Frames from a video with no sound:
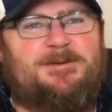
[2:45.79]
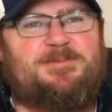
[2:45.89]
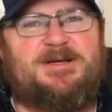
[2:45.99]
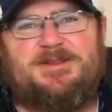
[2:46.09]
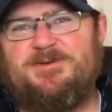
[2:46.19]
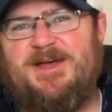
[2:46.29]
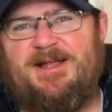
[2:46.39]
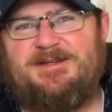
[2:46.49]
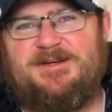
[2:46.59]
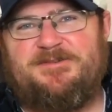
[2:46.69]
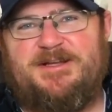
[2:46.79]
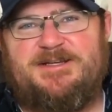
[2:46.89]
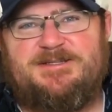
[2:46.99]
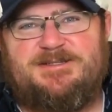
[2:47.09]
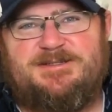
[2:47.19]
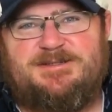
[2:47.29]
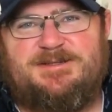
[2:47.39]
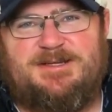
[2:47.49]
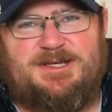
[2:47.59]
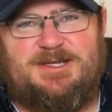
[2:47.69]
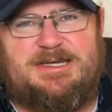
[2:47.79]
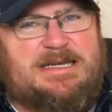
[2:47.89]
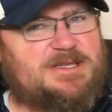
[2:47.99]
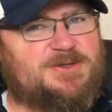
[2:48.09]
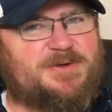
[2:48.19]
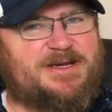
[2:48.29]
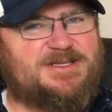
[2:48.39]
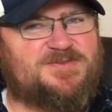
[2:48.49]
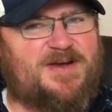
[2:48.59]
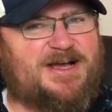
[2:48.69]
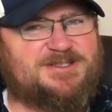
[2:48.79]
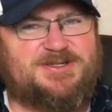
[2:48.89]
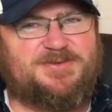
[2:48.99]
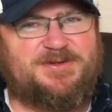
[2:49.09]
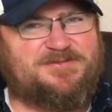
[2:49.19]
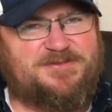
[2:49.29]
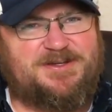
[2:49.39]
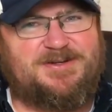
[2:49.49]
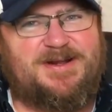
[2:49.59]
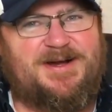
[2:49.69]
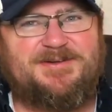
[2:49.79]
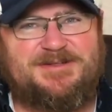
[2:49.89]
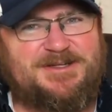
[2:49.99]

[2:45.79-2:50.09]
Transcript: But the reality of it is neither way is faster. We figured out,